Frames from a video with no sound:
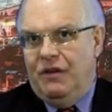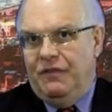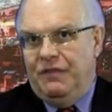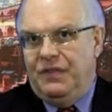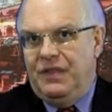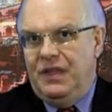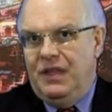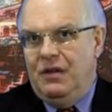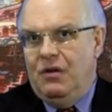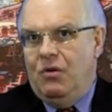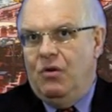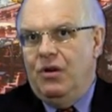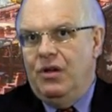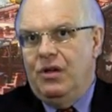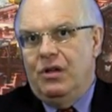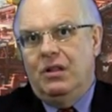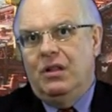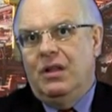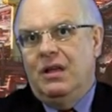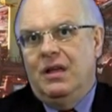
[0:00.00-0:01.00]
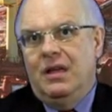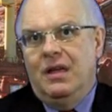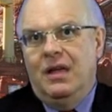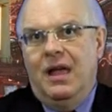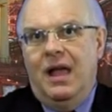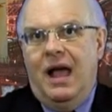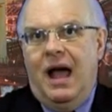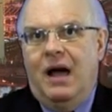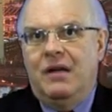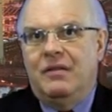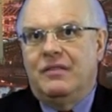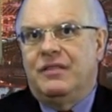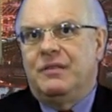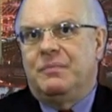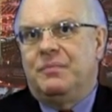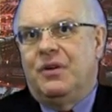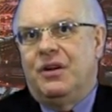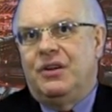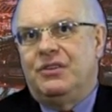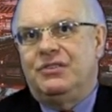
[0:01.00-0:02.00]
off the oil out of the
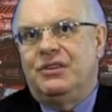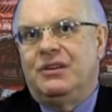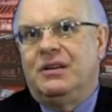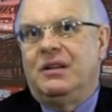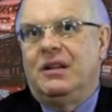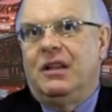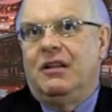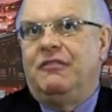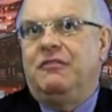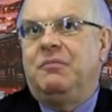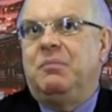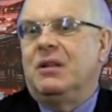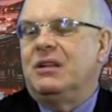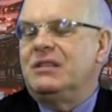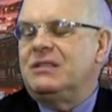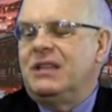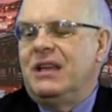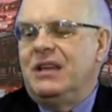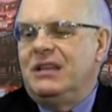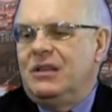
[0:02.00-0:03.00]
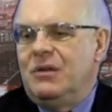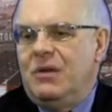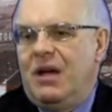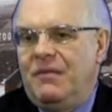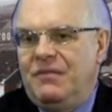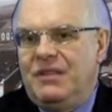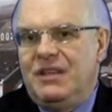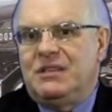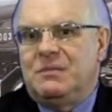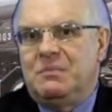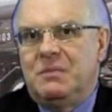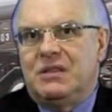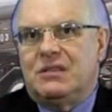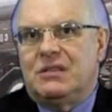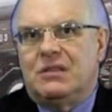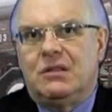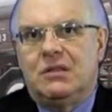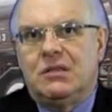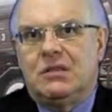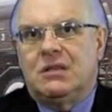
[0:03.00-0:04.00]
Persian Gulf. Plus they do have these
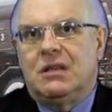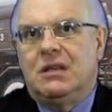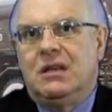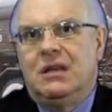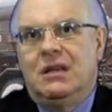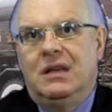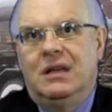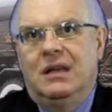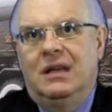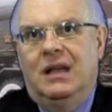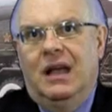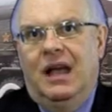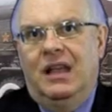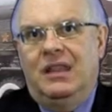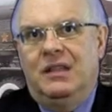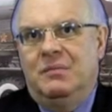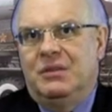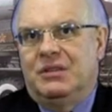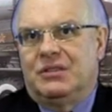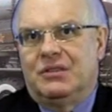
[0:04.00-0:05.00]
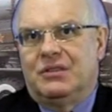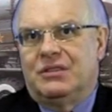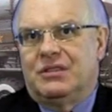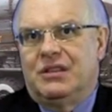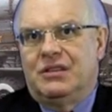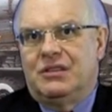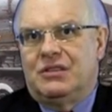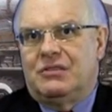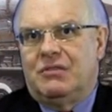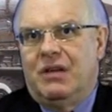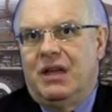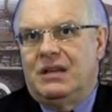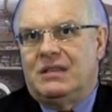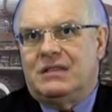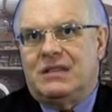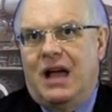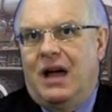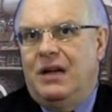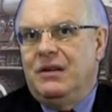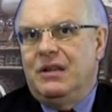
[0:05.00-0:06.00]
missiles, and the missiles can strike
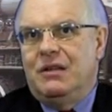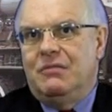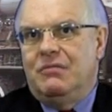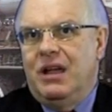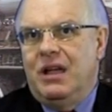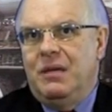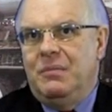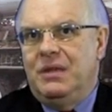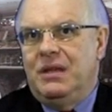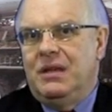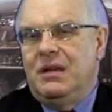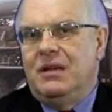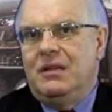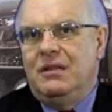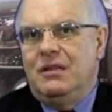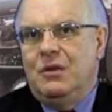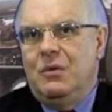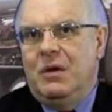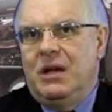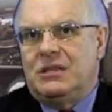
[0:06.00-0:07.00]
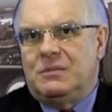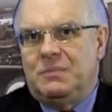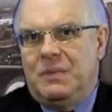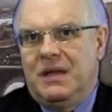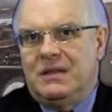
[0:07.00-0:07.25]
Saudi Arabia, U.S.